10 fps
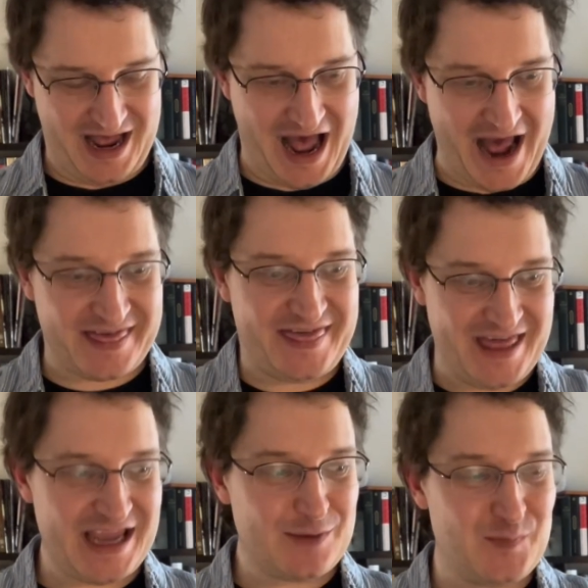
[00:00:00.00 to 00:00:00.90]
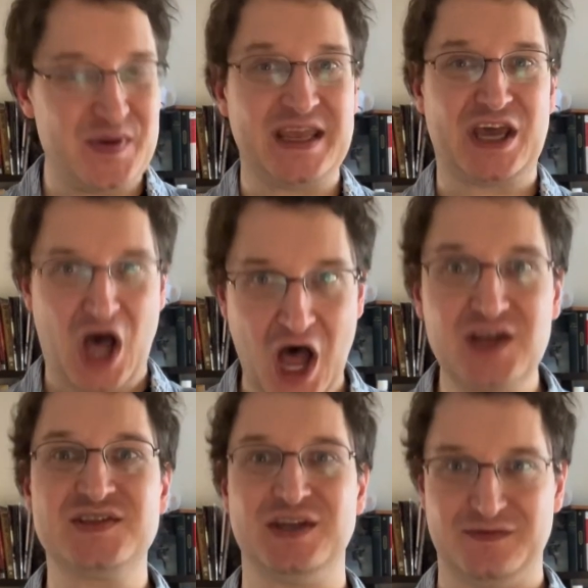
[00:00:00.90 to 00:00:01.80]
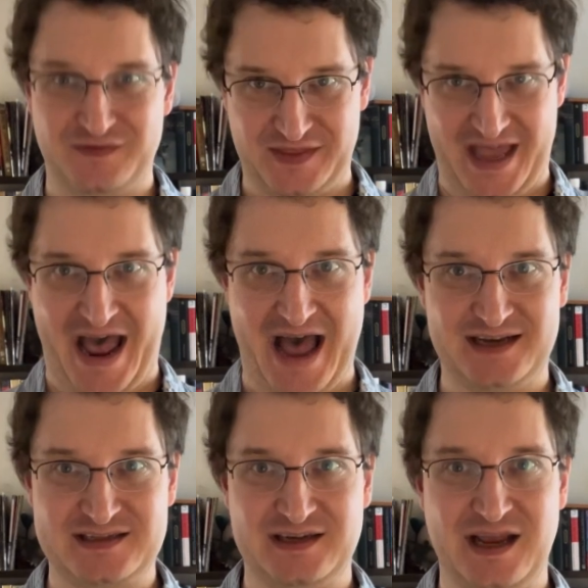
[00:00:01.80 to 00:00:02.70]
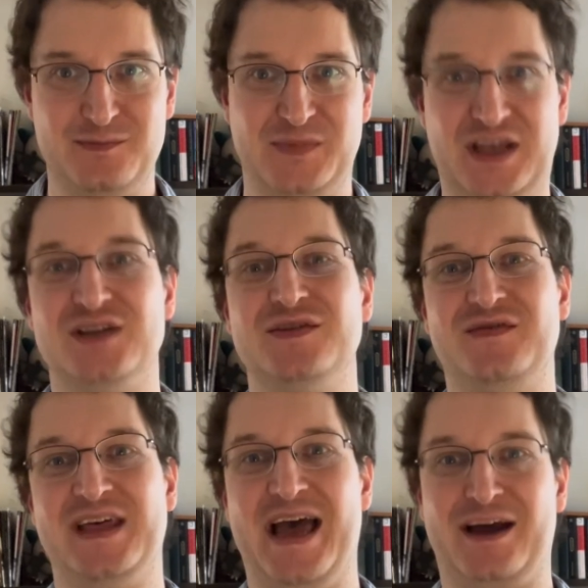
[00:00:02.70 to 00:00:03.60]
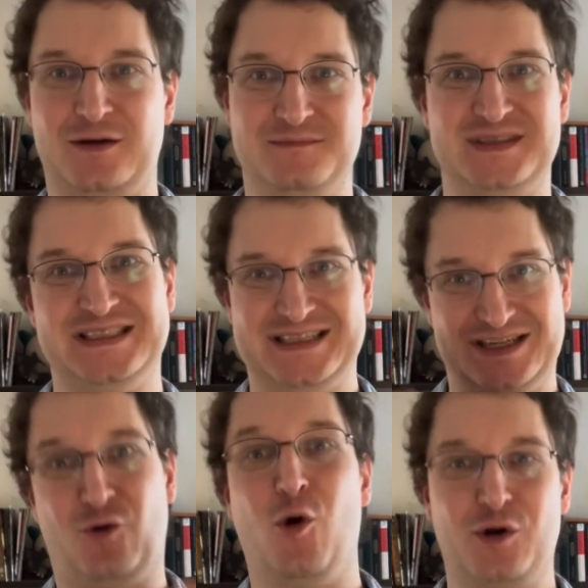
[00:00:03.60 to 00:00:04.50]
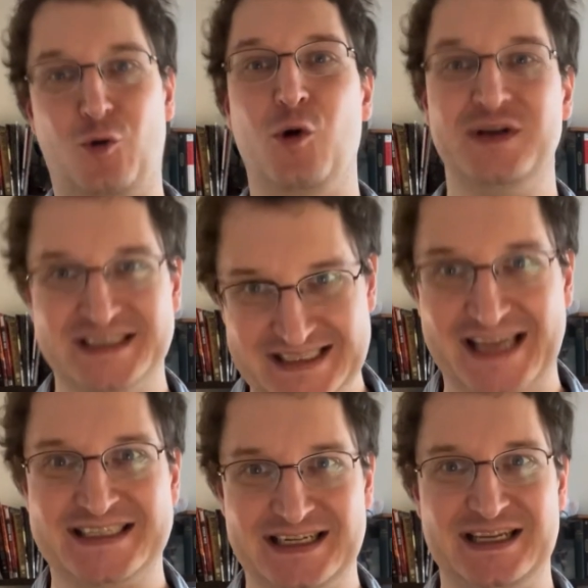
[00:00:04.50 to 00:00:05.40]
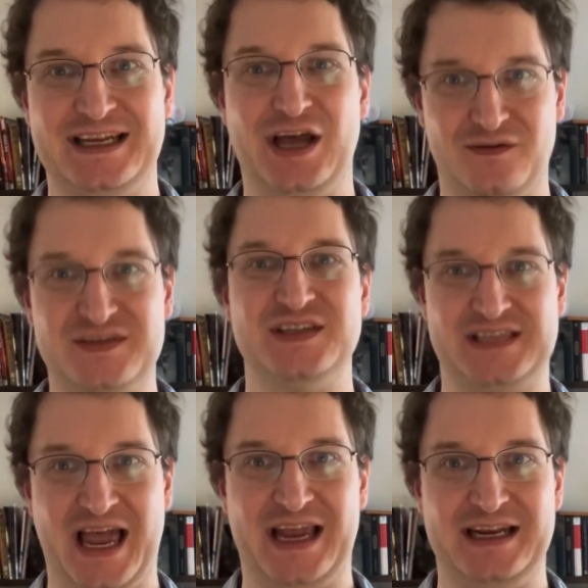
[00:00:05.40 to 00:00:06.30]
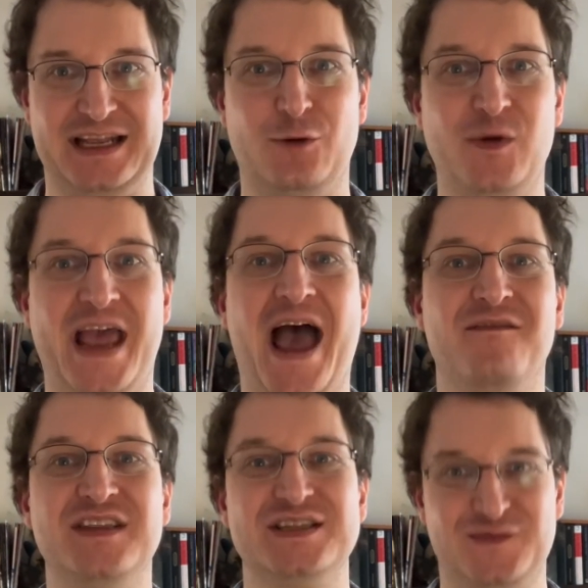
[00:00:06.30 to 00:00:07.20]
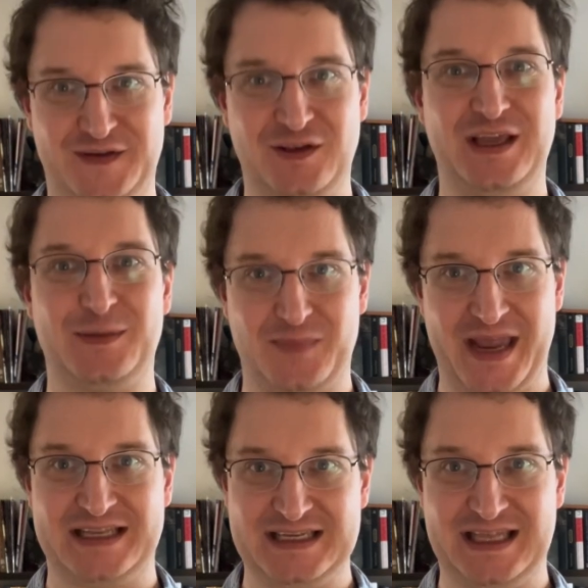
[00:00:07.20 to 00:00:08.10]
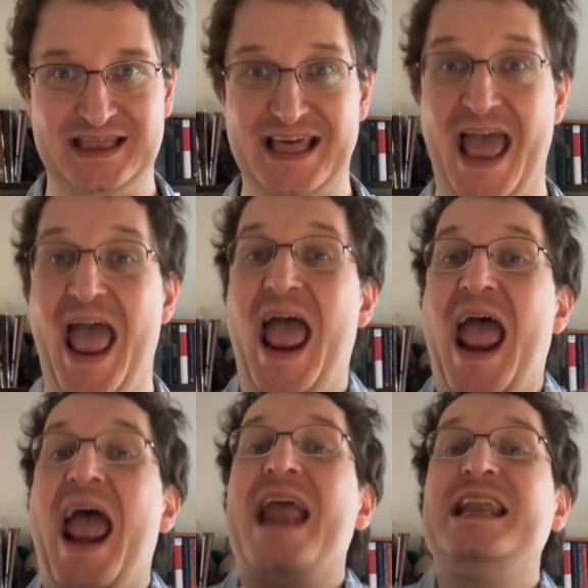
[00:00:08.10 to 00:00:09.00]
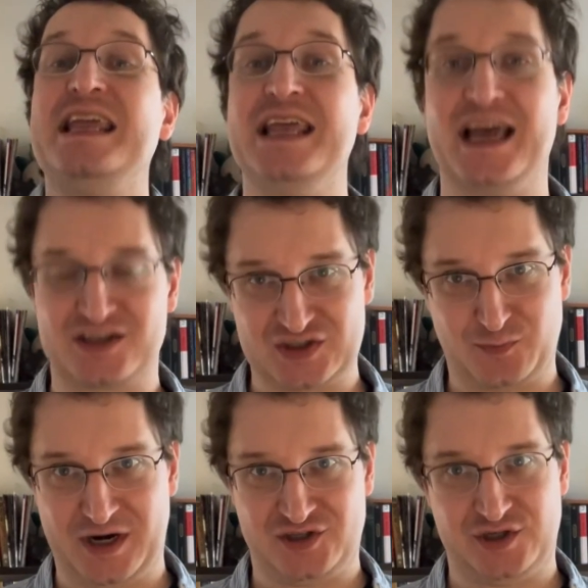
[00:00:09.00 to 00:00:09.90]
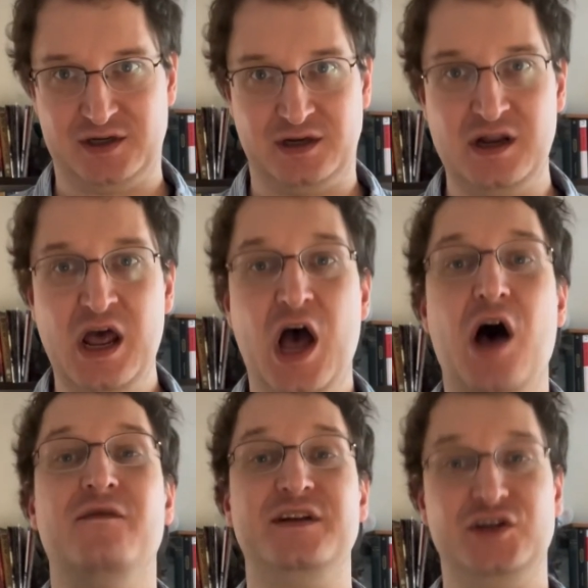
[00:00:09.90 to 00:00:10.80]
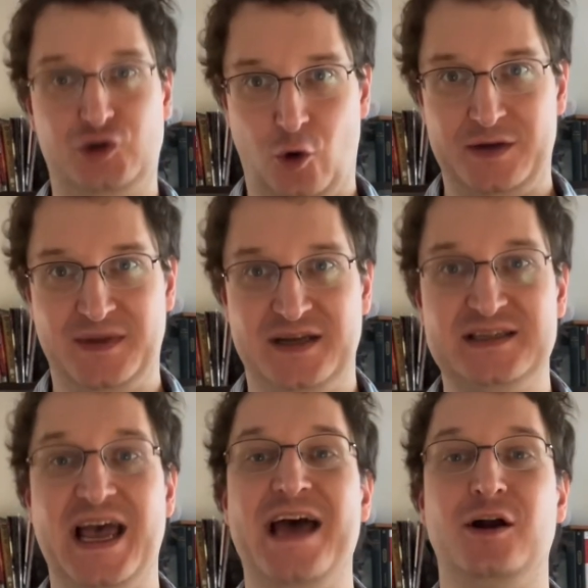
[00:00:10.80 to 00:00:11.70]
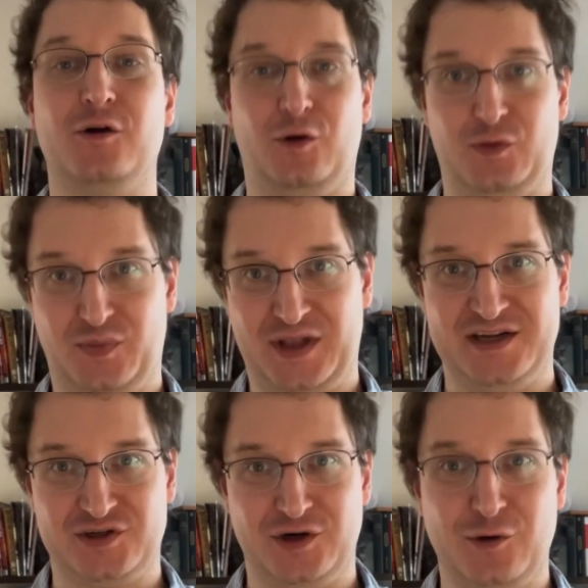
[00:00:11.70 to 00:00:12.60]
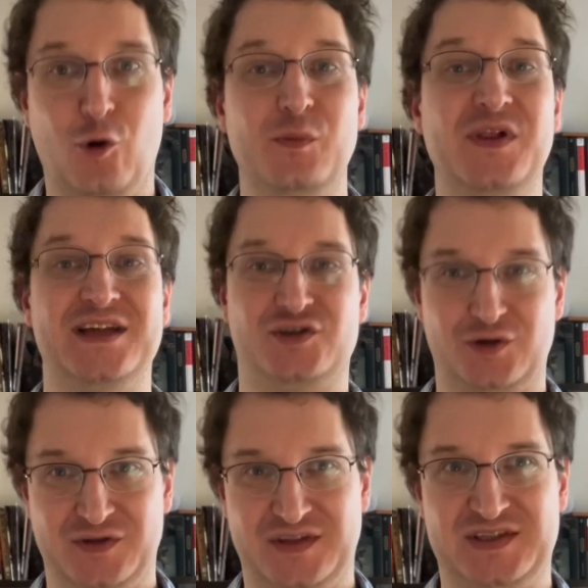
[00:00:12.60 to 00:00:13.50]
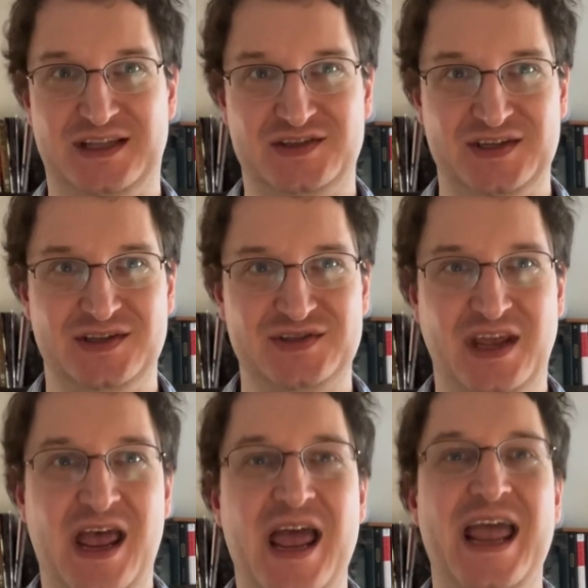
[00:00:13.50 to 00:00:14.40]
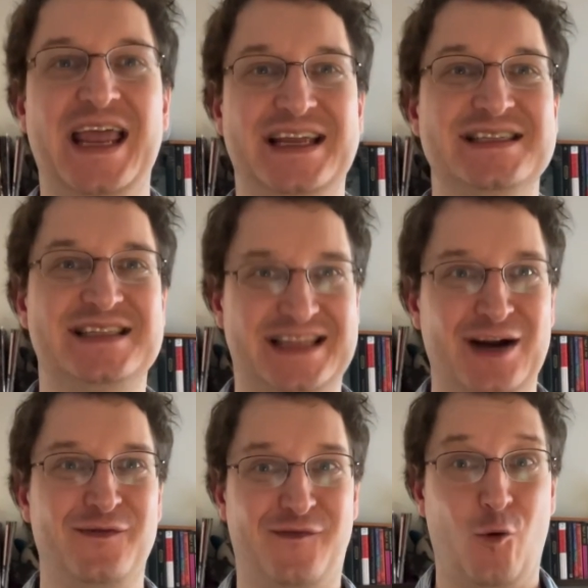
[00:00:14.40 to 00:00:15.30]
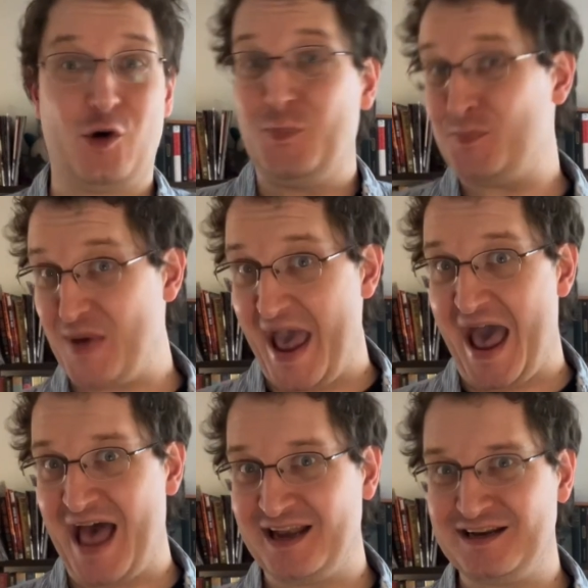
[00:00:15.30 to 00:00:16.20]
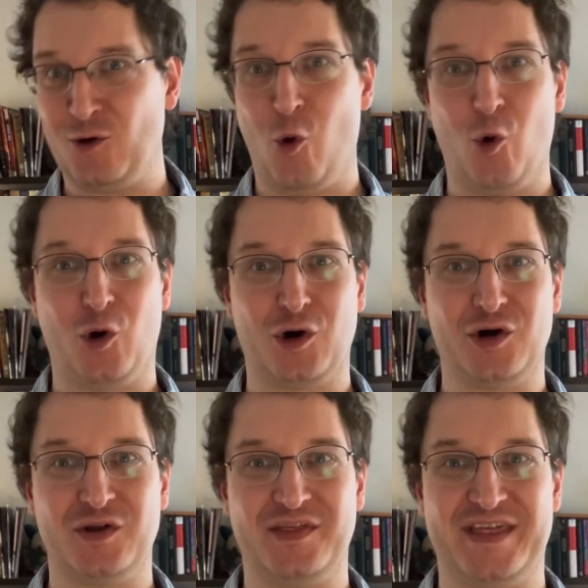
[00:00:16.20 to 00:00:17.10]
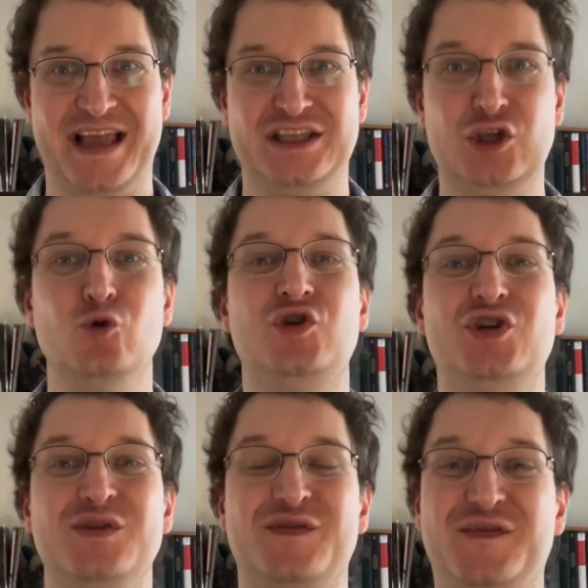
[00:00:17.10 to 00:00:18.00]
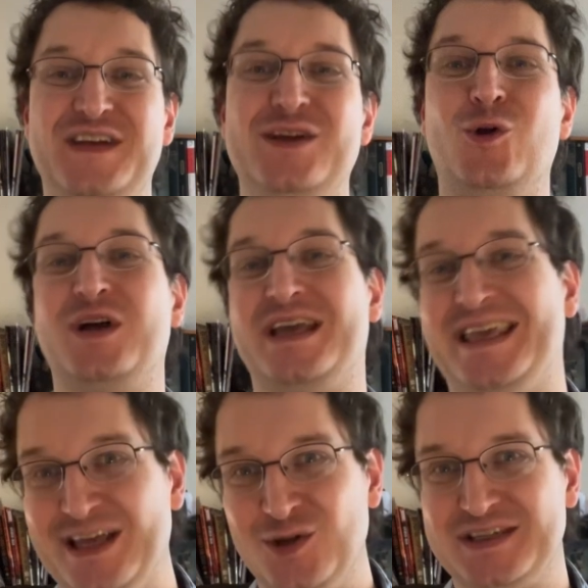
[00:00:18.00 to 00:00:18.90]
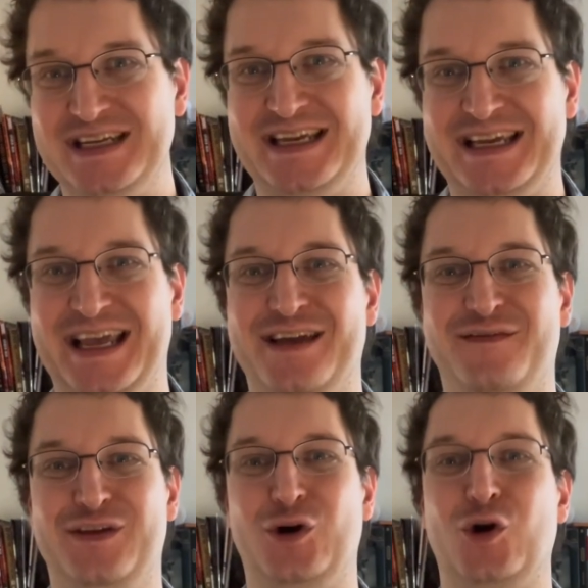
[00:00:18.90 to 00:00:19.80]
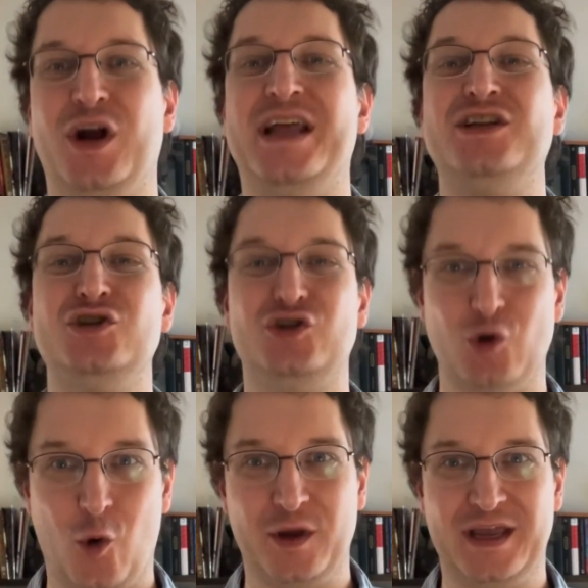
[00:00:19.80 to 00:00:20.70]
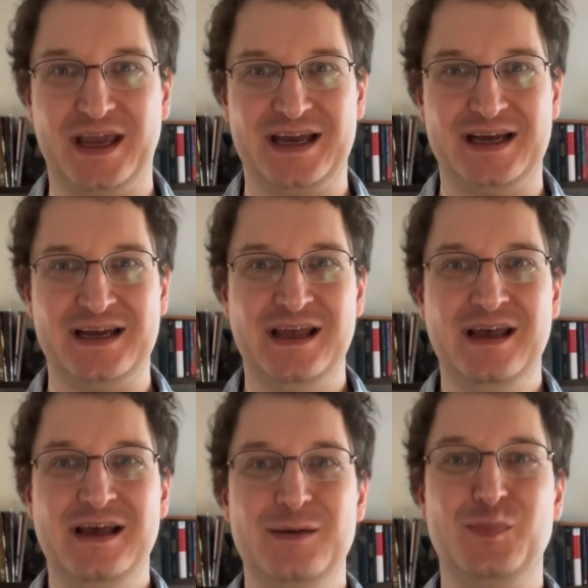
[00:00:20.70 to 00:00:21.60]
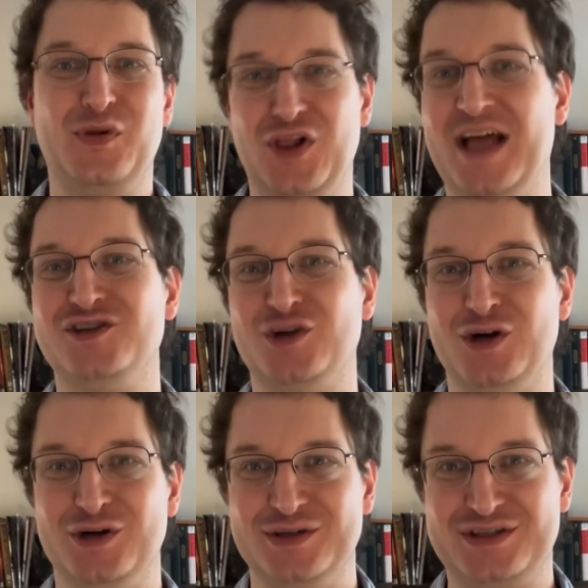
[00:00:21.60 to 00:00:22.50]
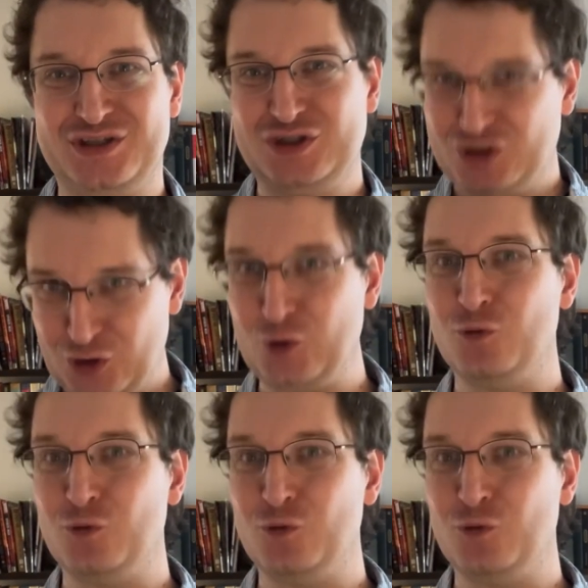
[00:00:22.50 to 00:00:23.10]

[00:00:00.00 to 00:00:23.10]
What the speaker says: I think because of that, and because of that quote unquote necessity of society, we have this feeling baked in that any expression of enjoyment at our own pleasure or pleasure in the senses is therefore bad, or that you should feel guilty if you're enjoying pleasure too